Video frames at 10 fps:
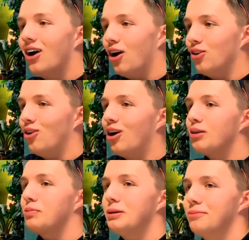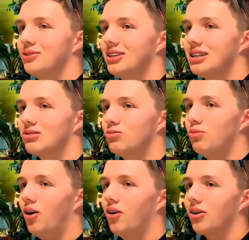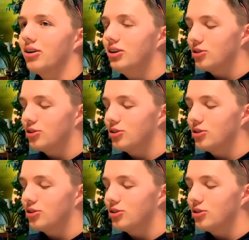A lot of people say it's wrong.